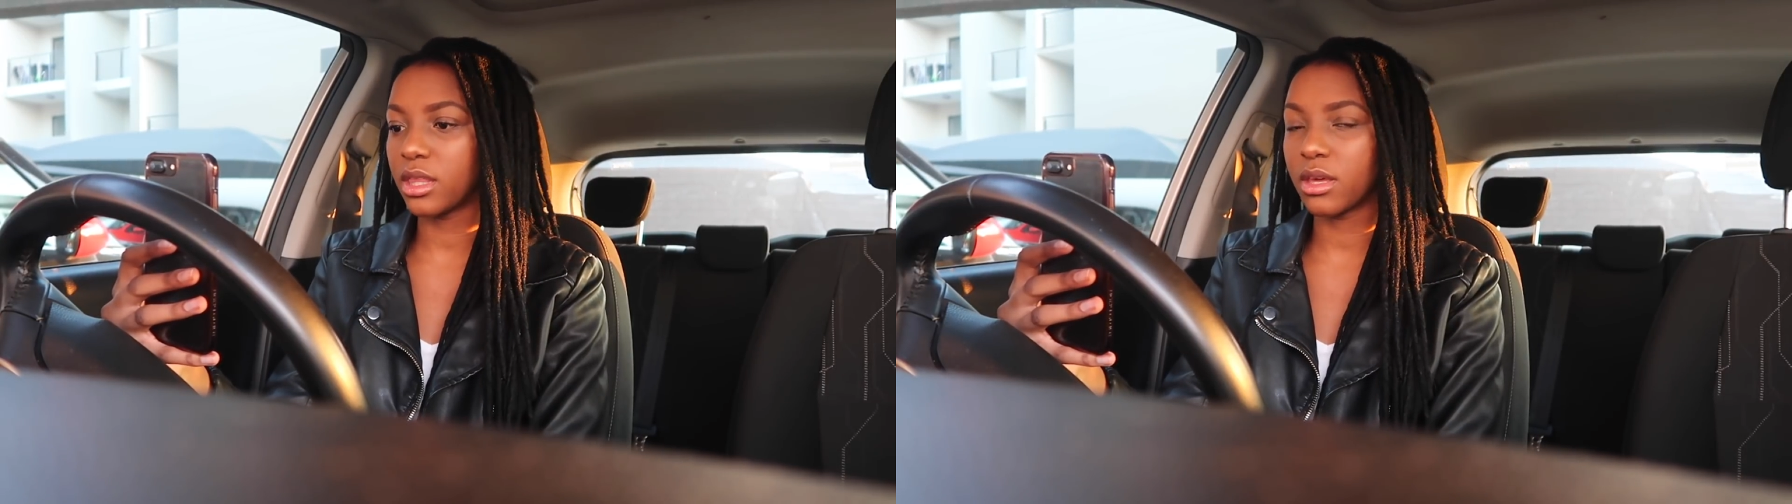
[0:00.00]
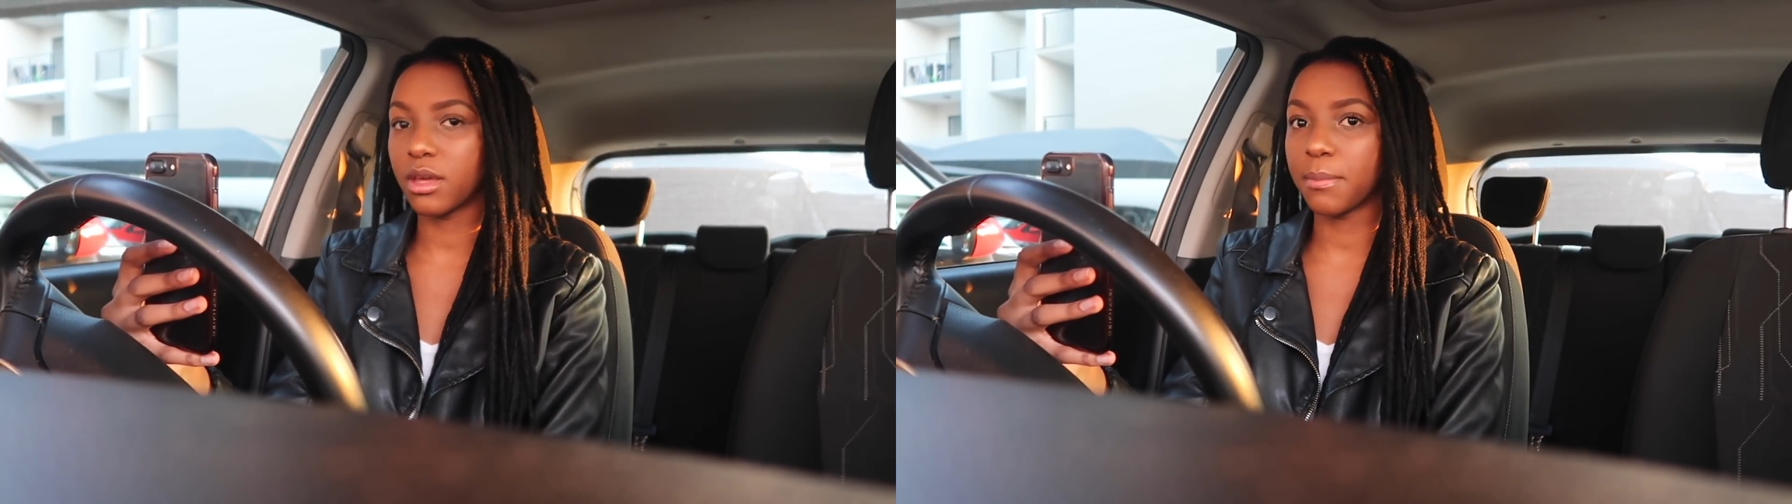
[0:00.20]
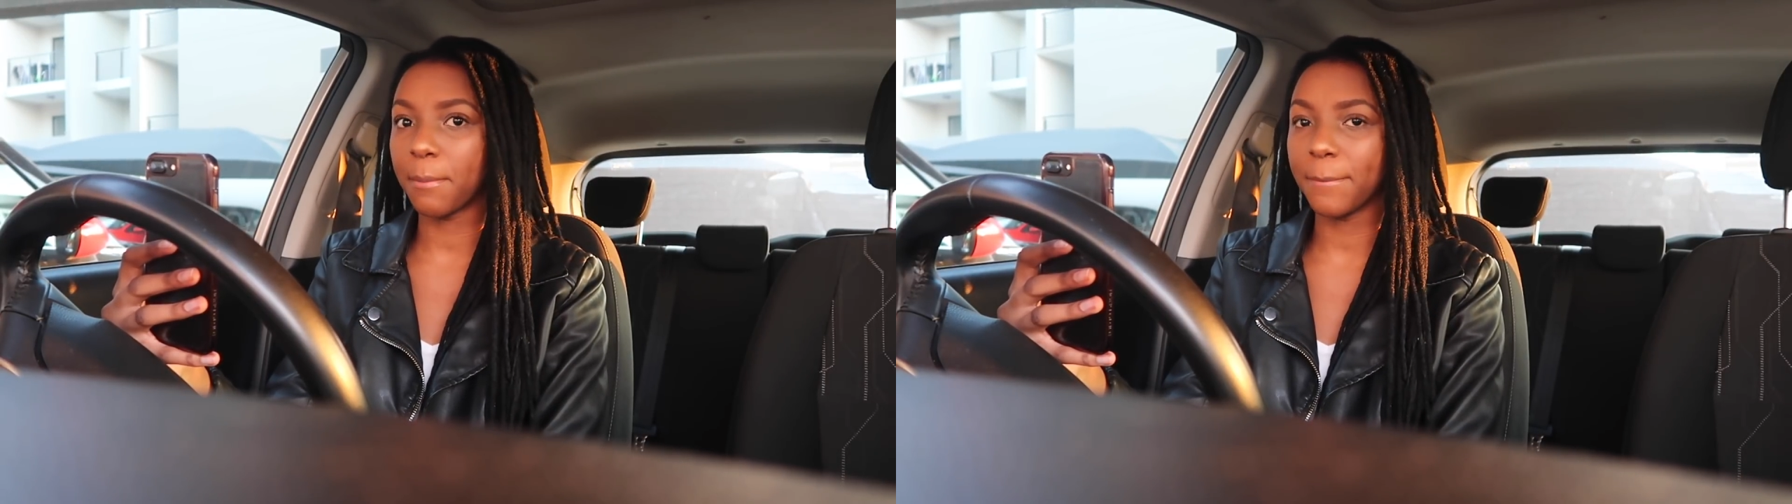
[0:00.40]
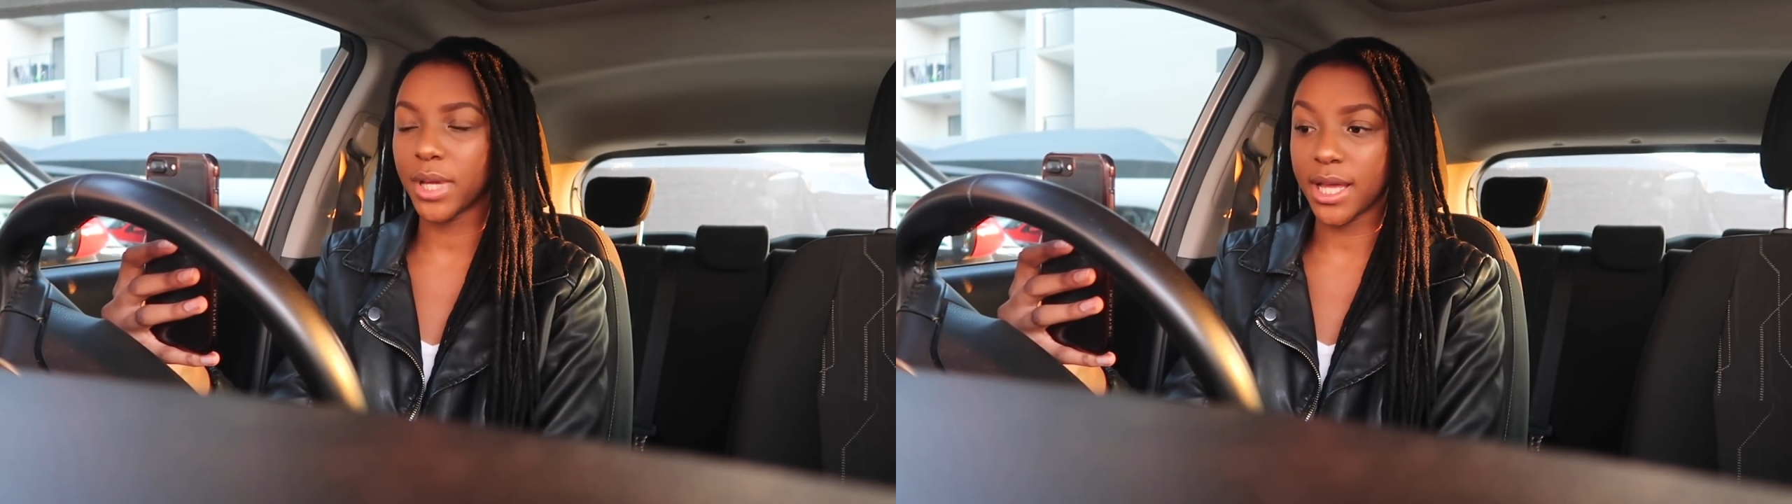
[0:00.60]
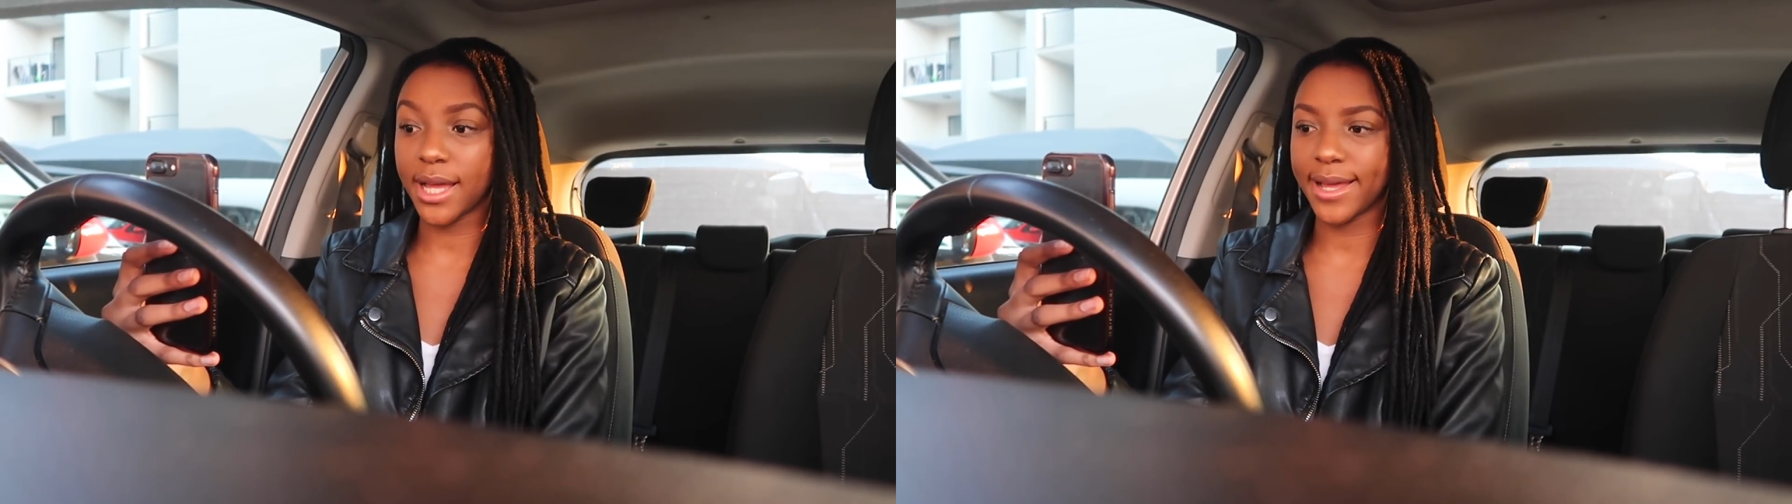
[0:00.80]
the
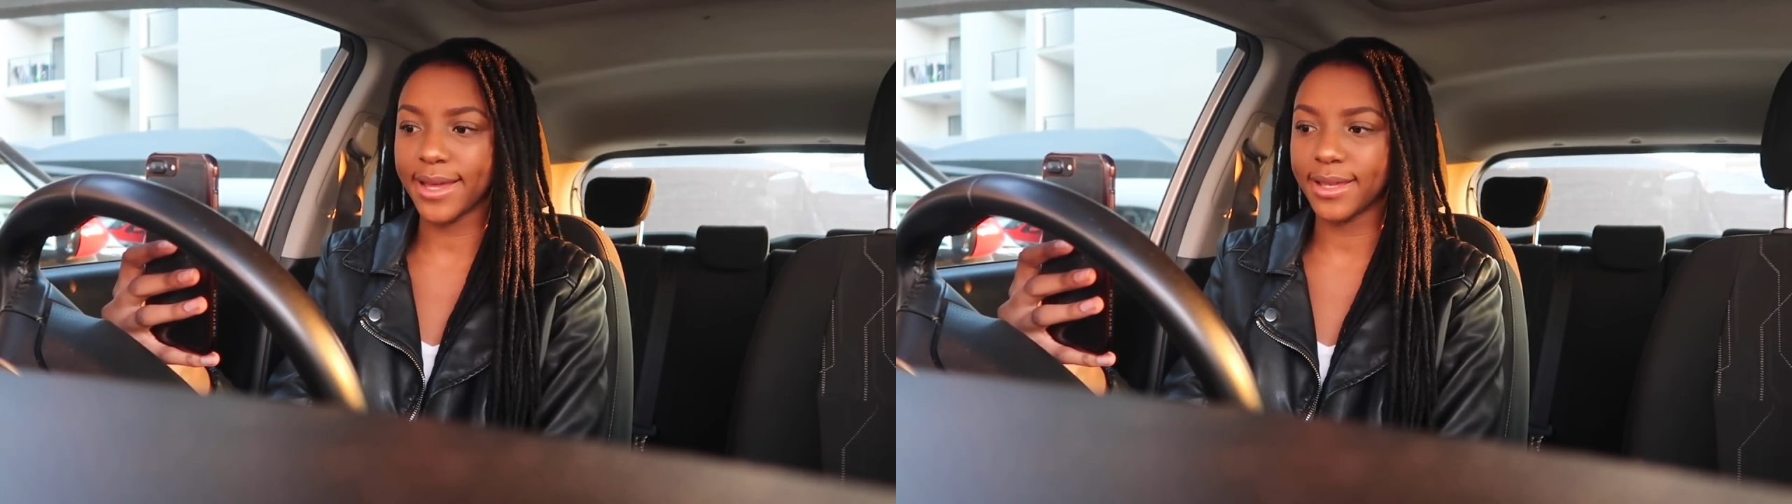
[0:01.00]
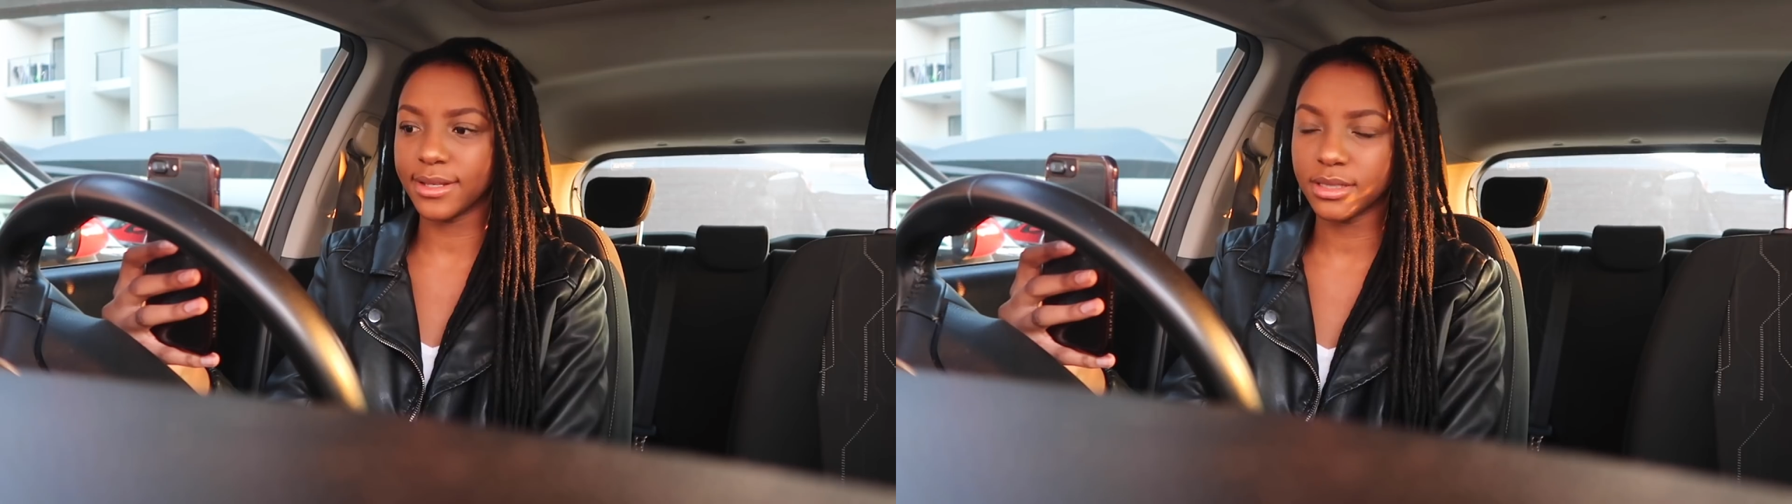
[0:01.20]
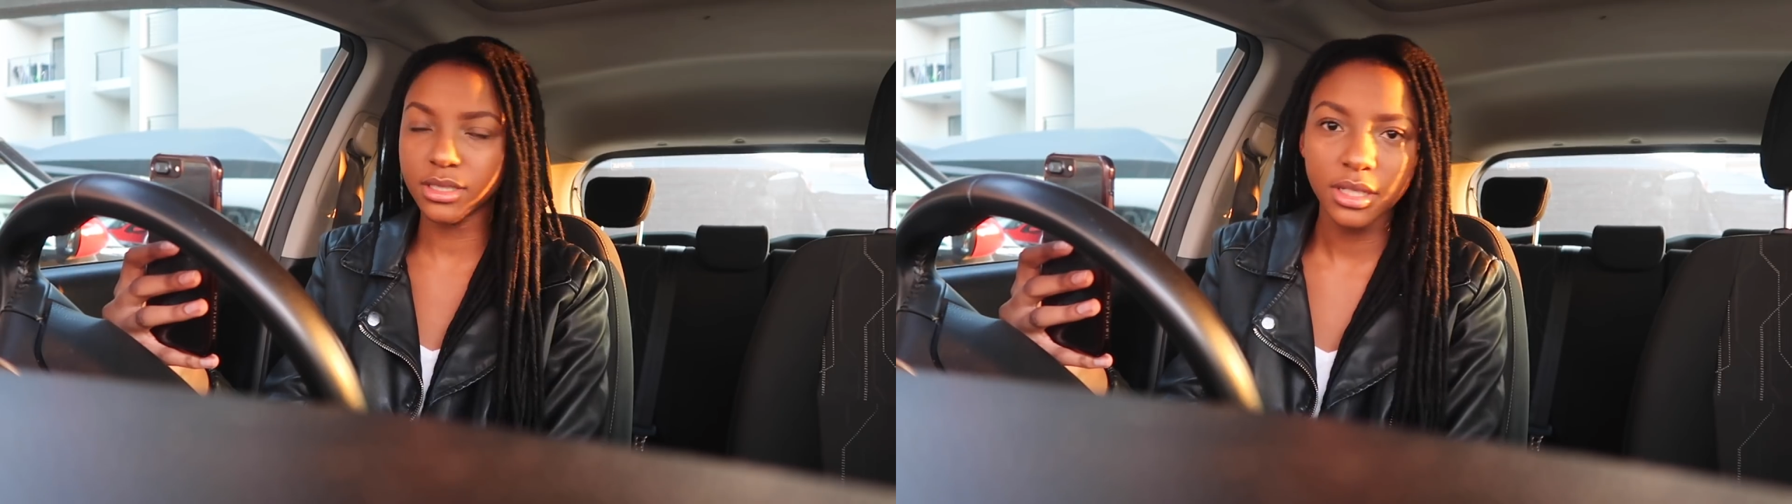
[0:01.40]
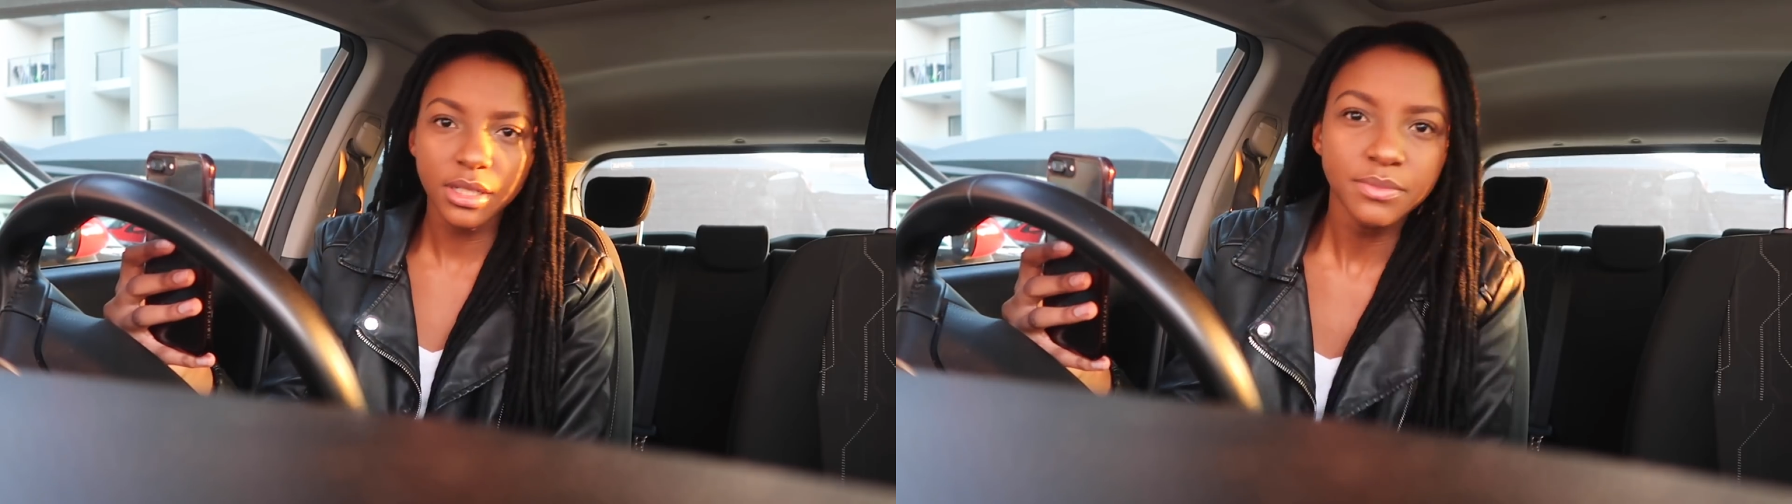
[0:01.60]
behind.